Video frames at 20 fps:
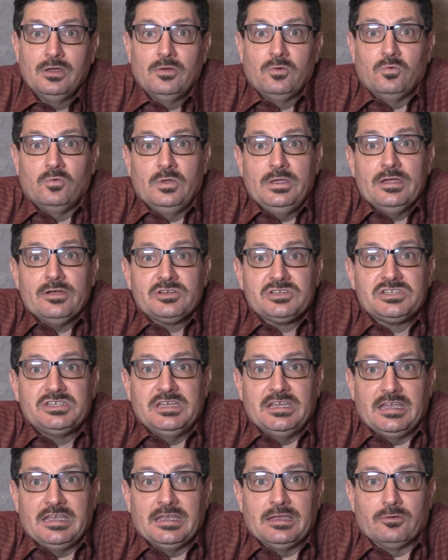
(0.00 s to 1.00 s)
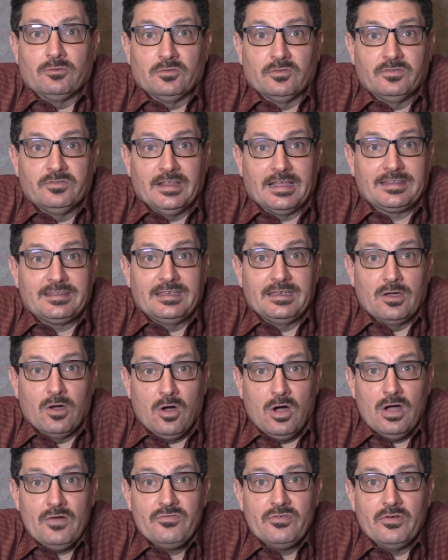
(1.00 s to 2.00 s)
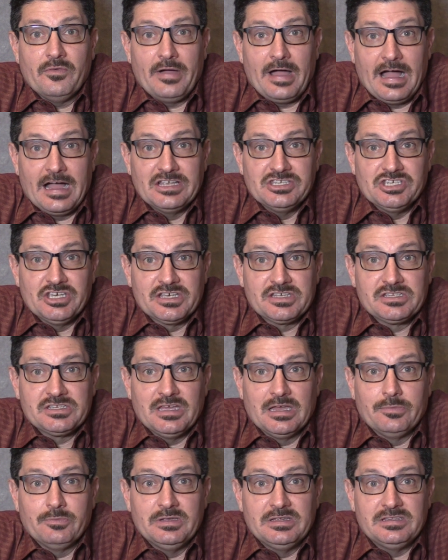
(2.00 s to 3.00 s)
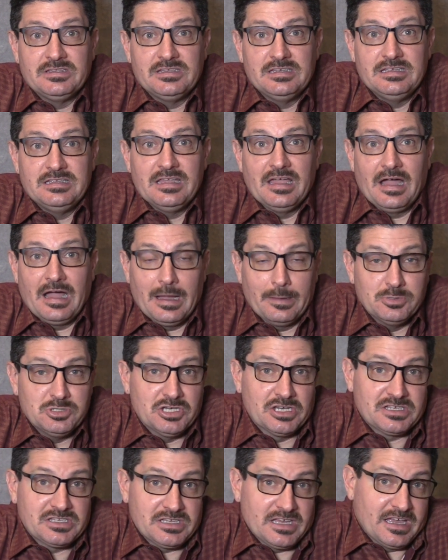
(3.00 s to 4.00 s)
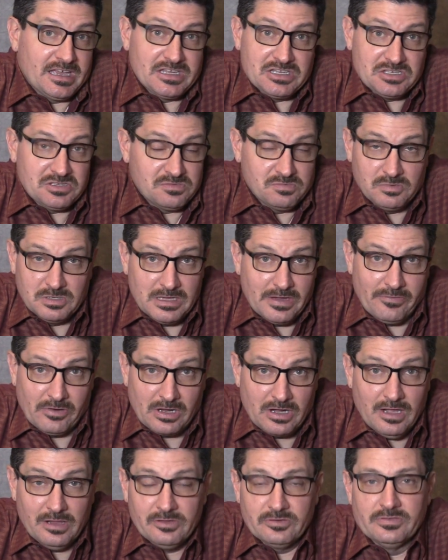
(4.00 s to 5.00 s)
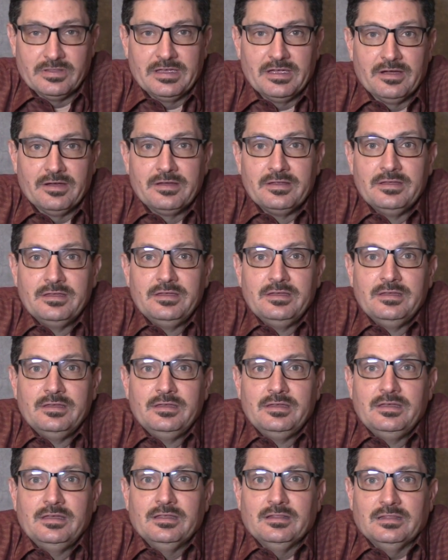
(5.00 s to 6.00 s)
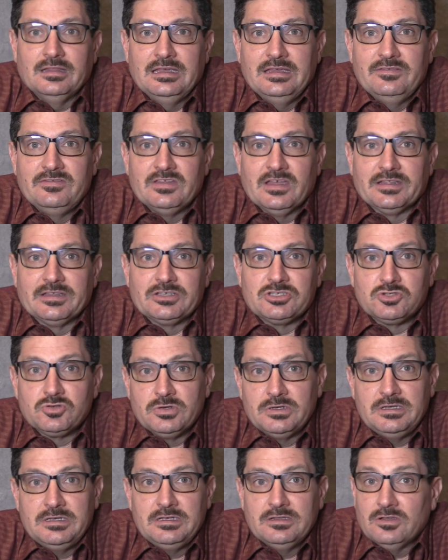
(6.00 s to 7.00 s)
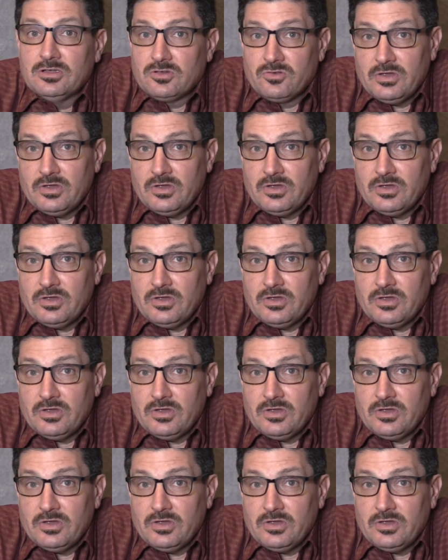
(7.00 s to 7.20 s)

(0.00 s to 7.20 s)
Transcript: we are seeing it reflecting off of objects, and we see the objects as whatever color they are. Leaves on a tree look